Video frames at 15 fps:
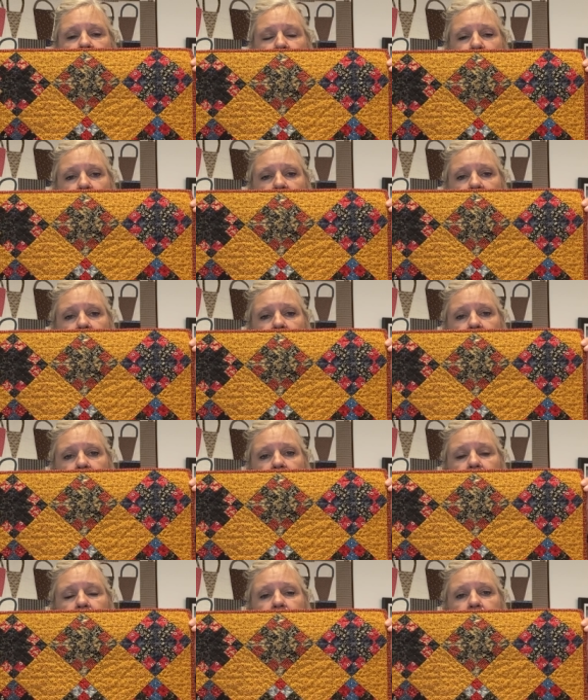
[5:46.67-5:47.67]
the cheddar
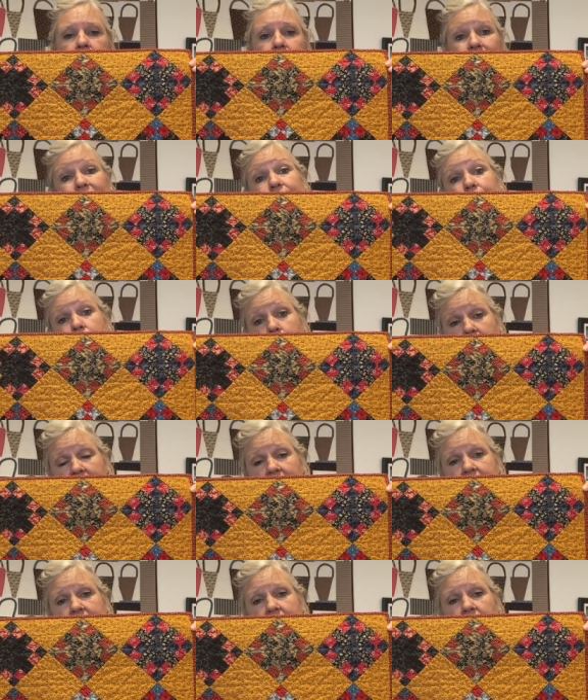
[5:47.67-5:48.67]

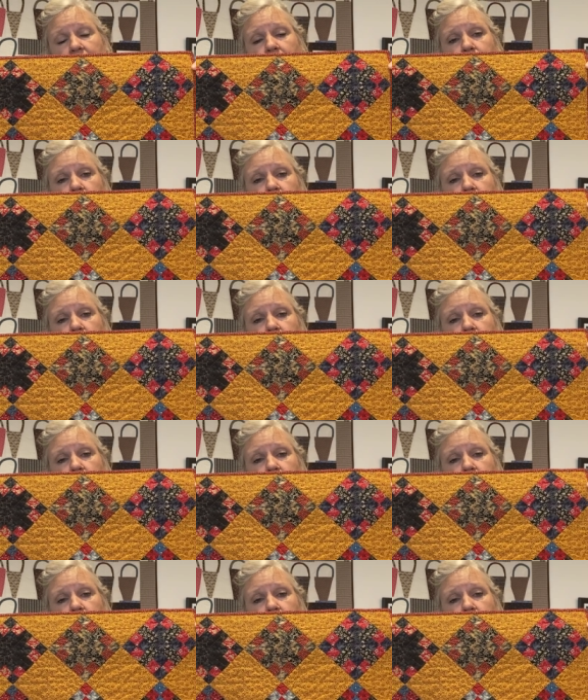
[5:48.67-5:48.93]
makes a